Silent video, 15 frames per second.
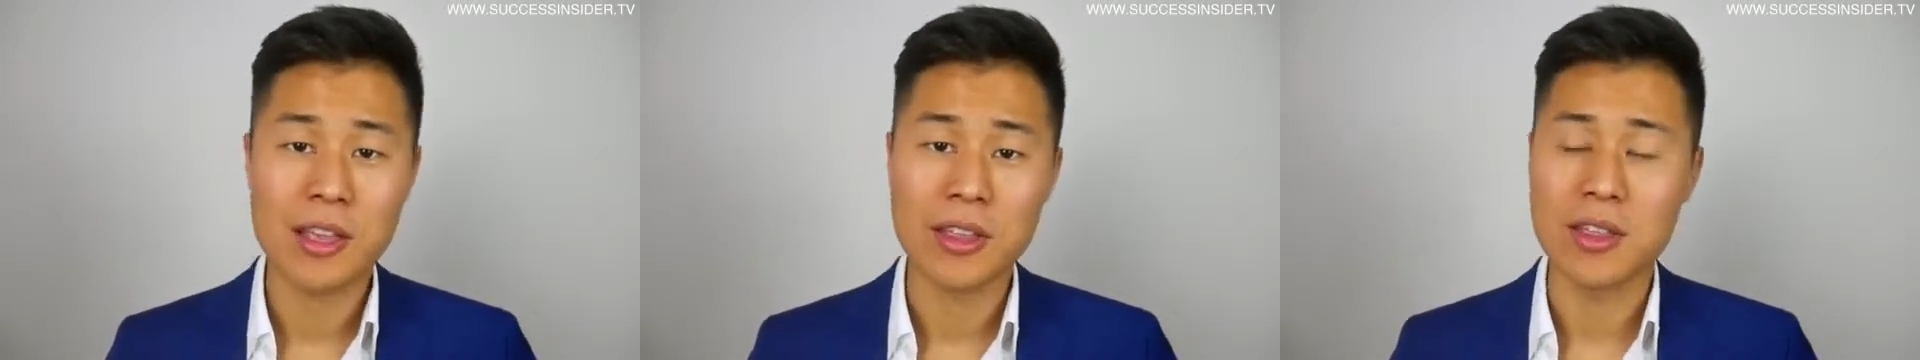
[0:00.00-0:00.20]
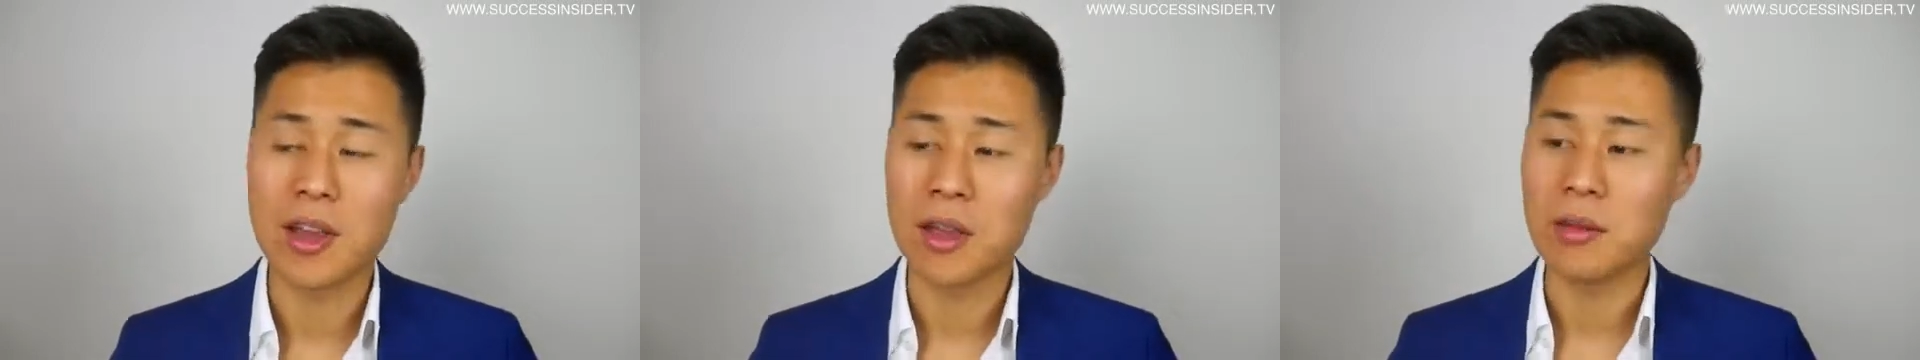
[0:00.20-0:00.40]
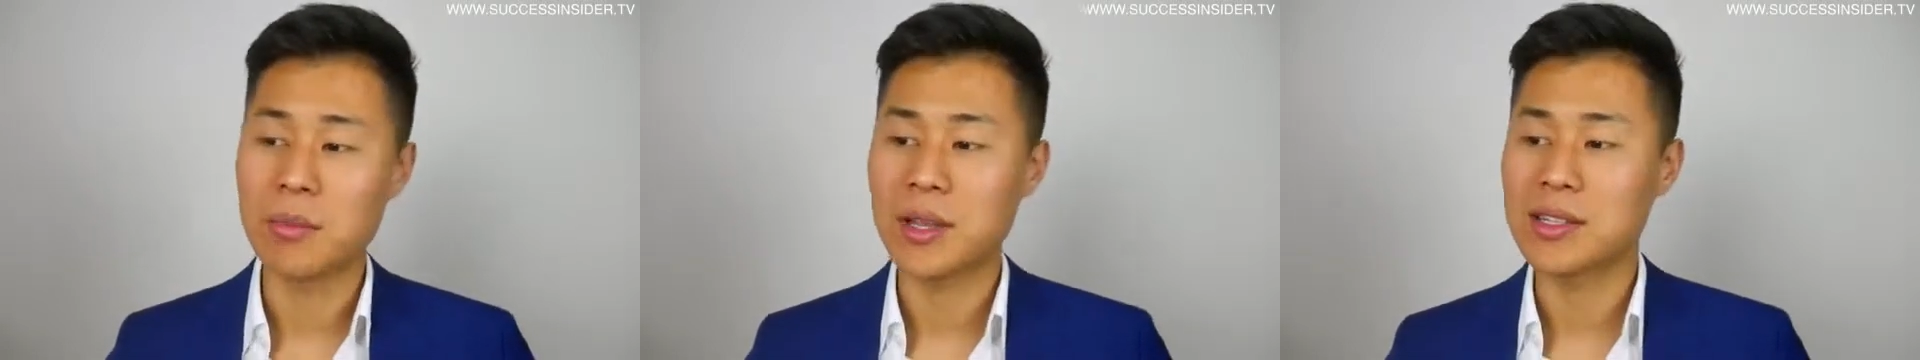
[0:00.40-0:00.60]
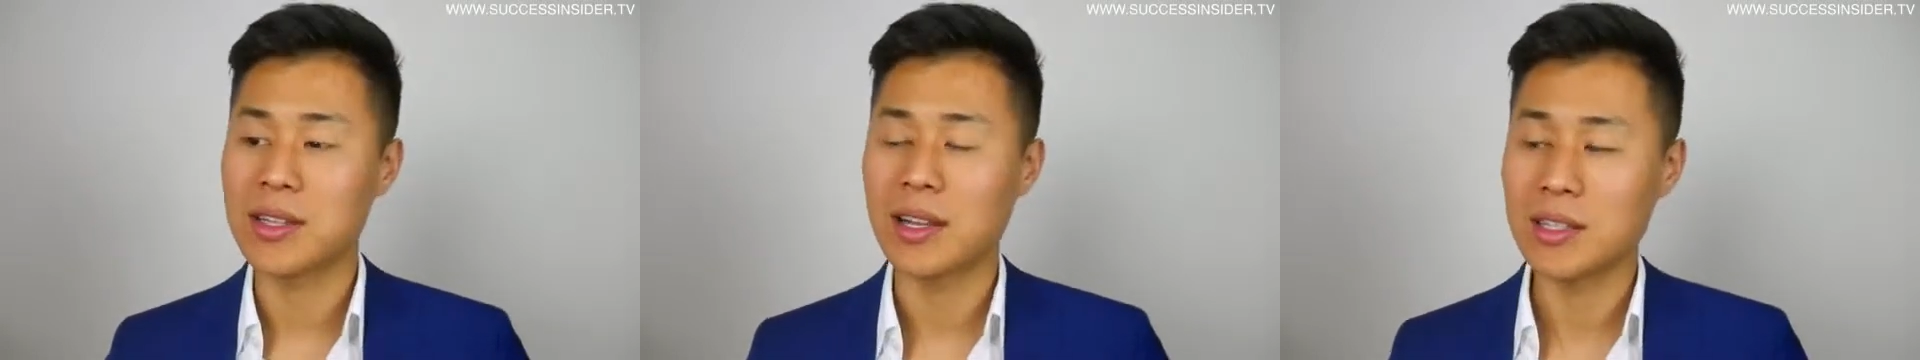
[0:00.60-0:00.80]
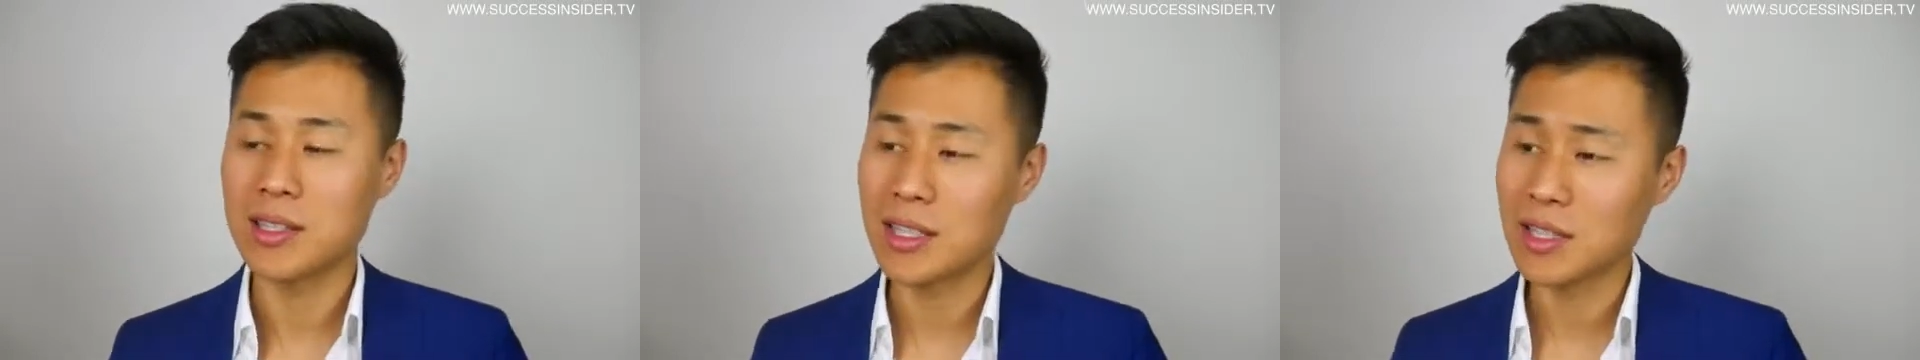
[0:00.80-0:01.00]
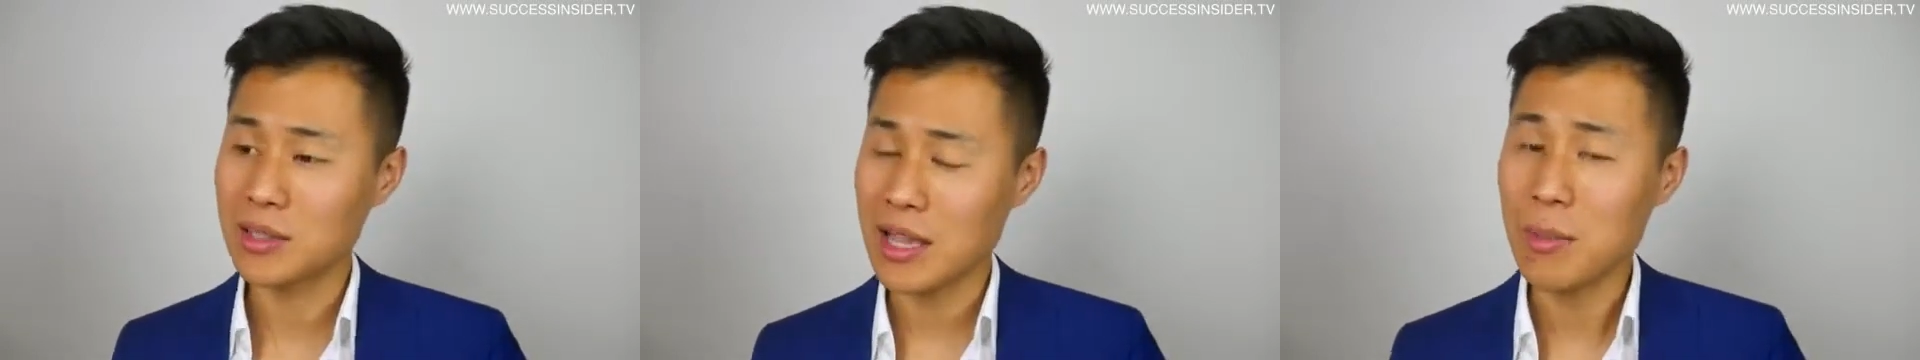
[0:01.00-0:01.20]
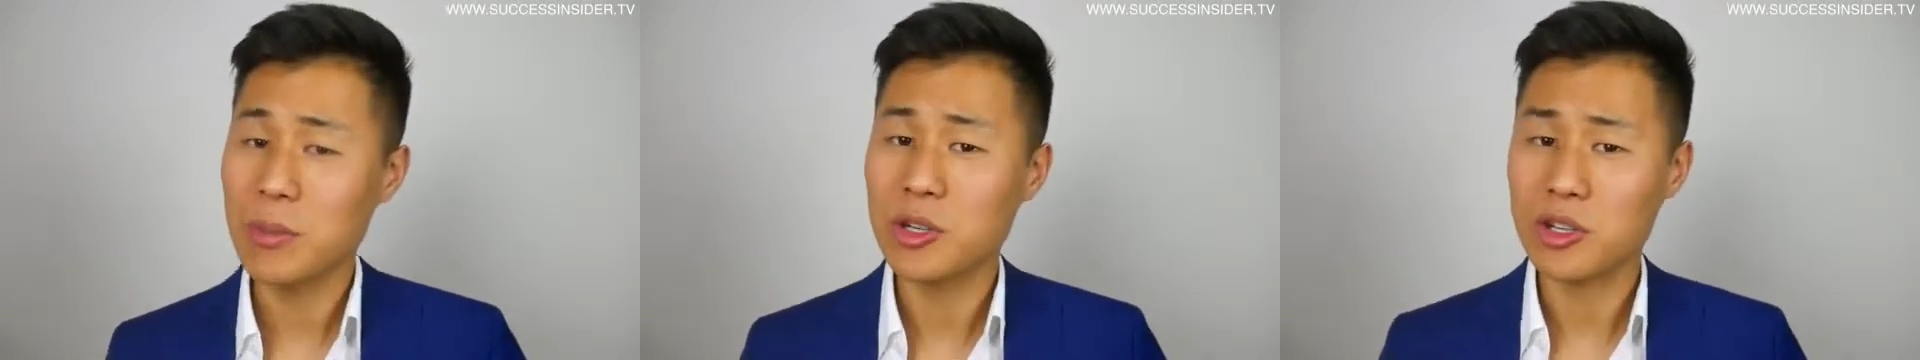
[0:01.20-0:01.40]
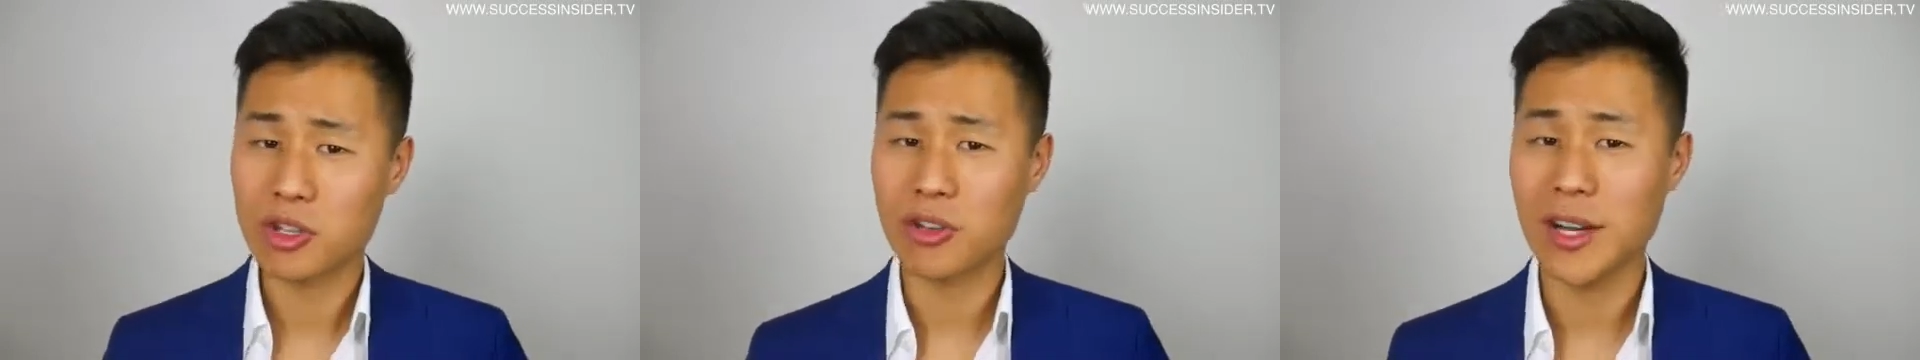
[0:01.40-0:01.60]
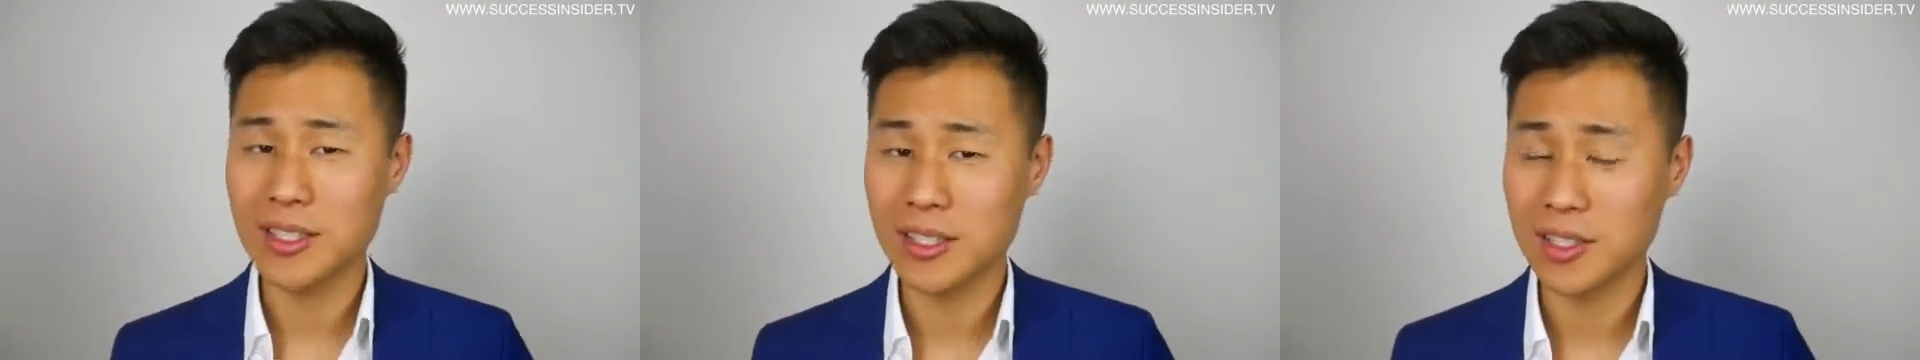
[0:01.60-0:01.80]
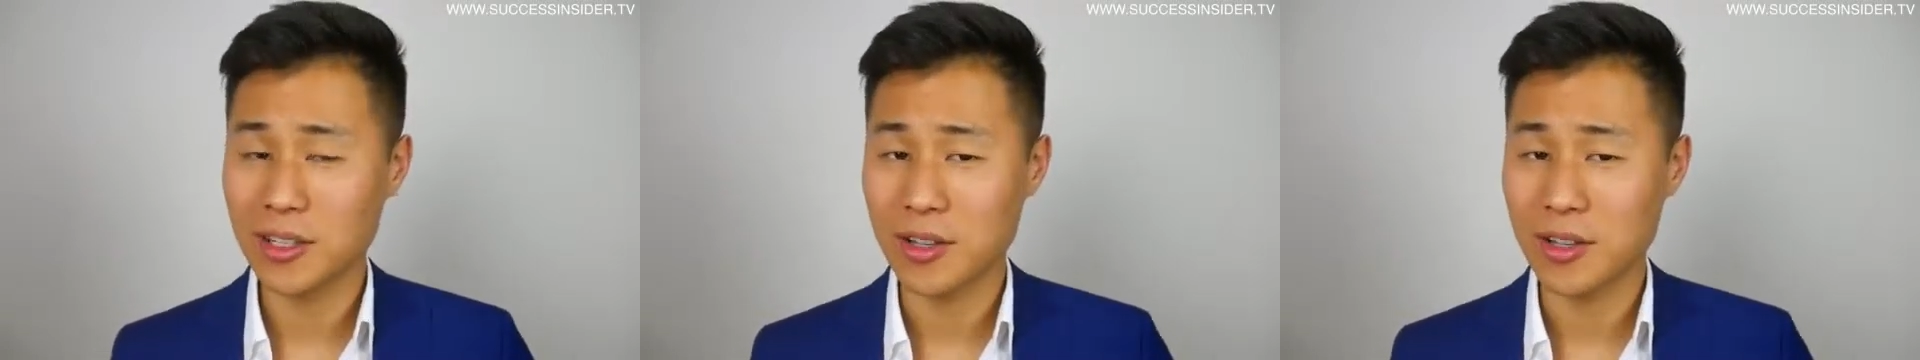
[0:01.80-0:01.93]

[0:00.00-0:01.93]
you know, because I just demonstrated